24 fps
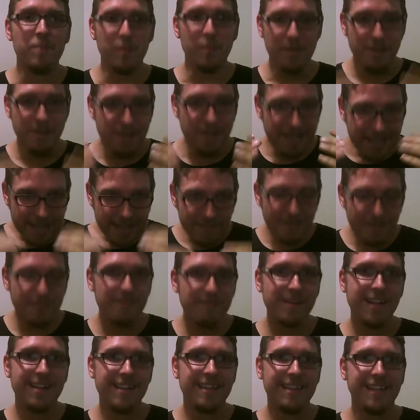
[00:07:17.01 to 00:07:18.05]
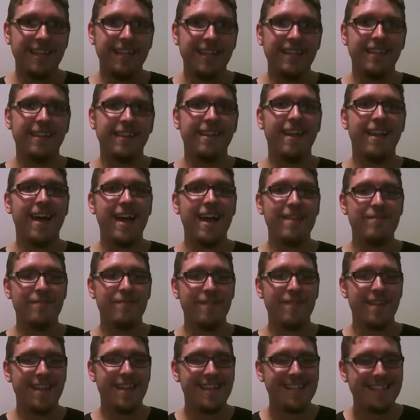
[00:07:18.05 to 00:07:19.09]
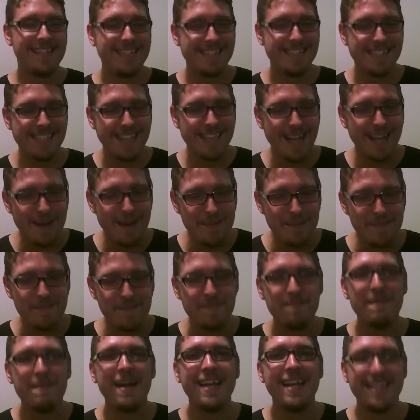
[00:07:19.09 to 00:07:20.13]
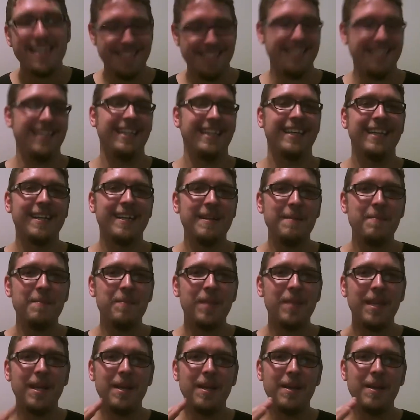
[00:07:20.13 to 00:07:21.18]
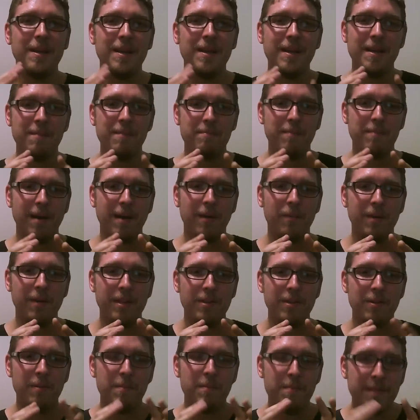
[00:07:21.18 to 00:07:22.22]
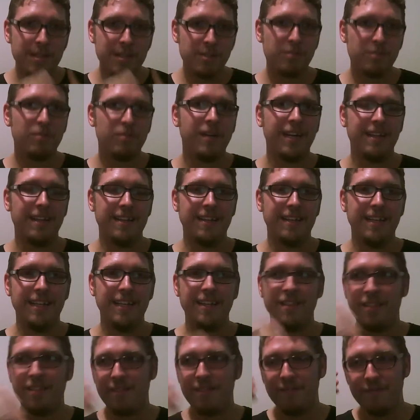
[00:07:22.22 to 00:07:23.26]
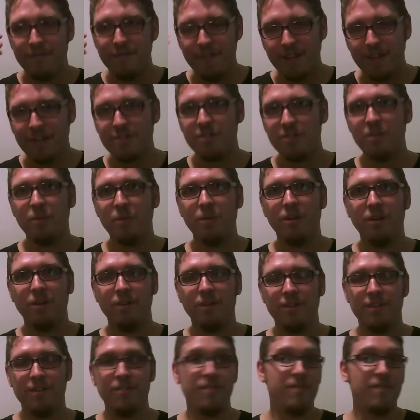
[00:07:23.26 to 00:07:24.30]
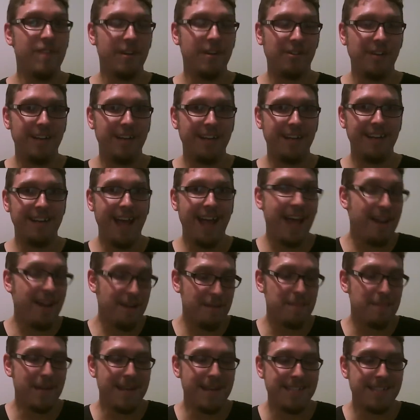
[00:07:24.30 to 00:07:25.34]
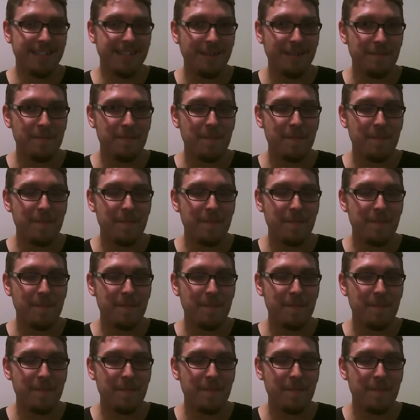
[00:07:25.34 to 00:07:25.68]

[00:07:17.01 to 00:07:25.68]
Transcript: When you live in reality, life is amazing. But when you miss reality, the fictional world is very unamazing.